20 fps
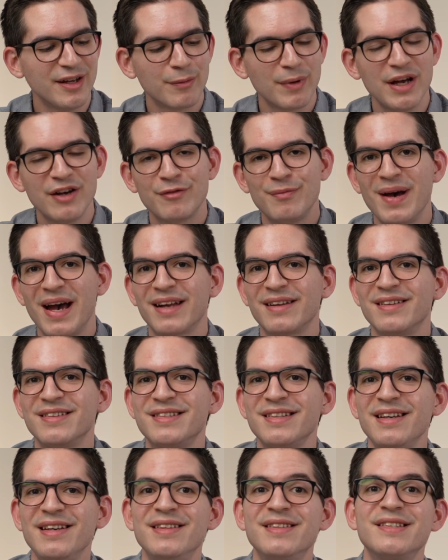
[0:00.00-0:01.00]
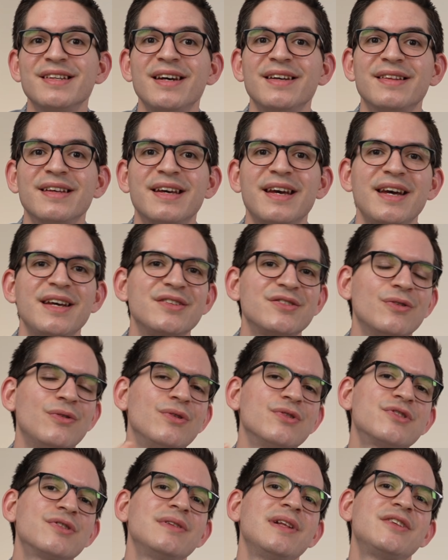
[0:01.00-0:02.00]
array of magnets inside the case
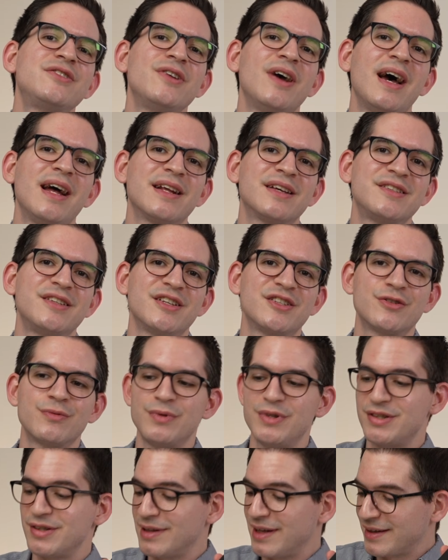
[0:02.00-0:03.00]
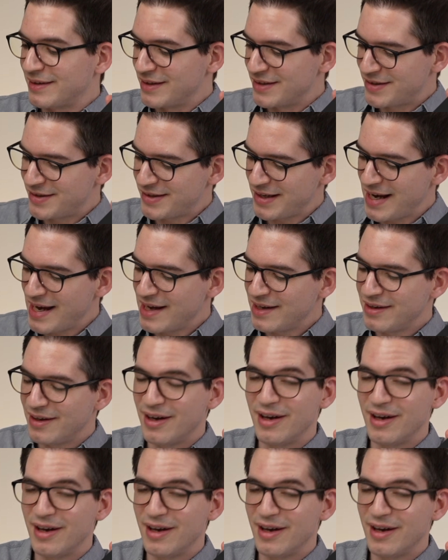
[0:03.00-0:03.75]
also let you add accessories like this tan